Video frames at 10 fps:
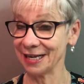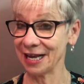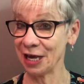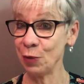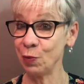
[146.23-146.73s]

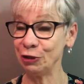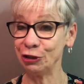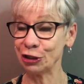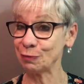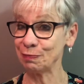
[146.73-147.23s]
he would
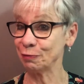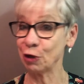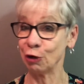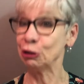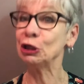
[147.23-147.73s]
just
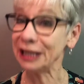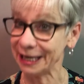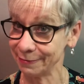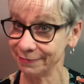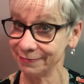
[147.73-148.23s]
go to
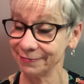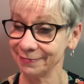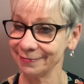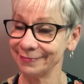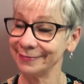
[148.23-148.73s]
sleep.
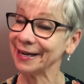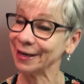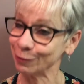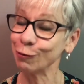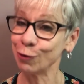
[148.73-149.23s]

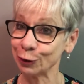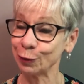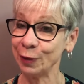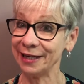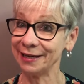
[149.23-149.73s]
Now, of course,
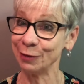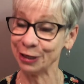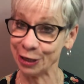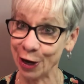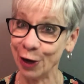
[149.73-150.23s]
we
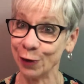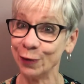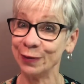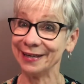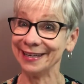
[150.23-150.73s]

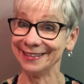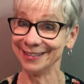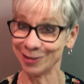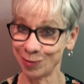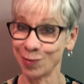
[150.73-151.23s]
know in the
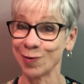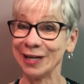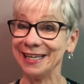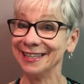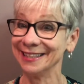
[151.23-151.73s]

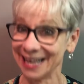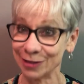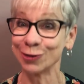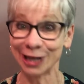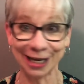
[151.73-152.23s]
story
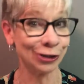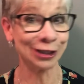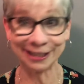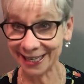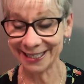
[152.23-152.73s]
Lazarus
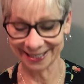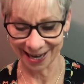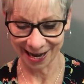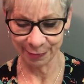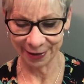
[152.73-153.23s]
actually does
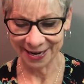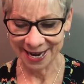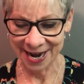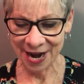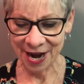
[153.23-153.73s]
die,
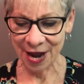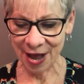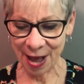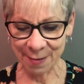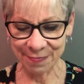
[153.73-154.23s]

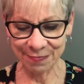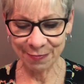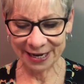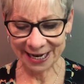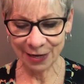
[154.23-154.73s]
but
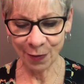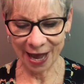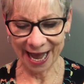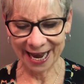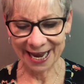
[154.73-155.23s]

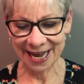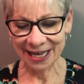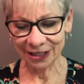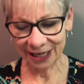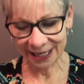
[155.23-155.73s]
anyway,
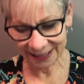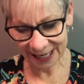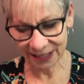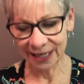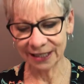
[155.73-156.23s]
he
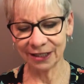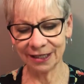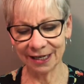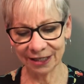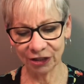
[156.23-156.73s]
says that
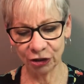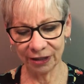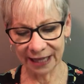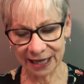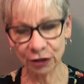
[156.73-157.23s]

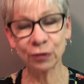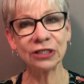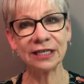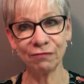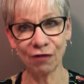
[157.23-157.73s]

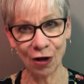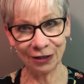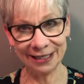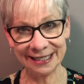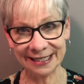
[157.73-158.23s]
Lazarus had
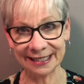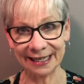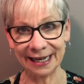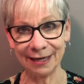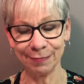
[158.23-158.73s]
fallen
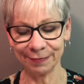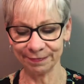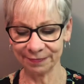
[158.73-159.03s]
asleep